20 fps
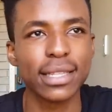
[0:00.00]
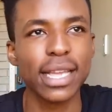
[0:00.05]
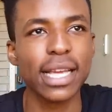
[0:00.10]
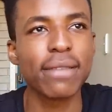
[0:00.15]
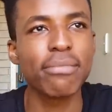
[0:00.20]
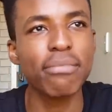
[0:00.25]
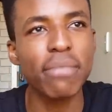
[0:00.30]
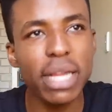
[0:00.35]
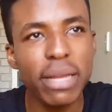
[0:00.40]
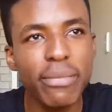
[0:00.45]

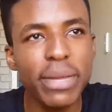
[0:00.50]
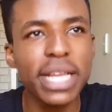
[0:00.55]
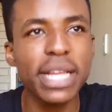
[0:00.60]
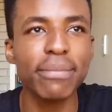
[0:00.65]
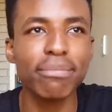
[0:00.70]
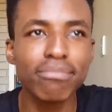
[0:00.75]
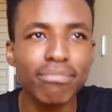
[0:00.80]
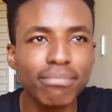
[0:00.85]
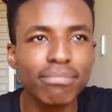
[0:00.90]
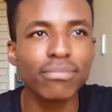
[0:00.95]
then
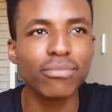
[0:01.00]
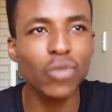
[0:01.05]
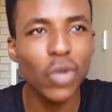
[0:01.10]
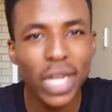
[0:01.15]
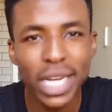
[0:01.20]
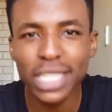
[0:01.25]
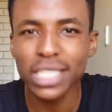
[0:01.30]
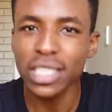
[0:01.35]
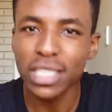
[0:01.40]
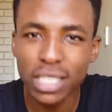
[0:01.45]
maybe
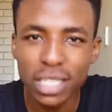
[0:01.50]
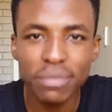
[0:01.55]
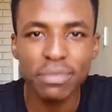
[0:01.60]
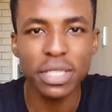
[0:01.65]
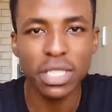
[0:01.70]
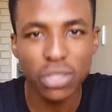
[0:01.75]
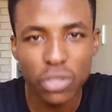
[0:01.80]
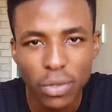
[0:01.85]
relationships in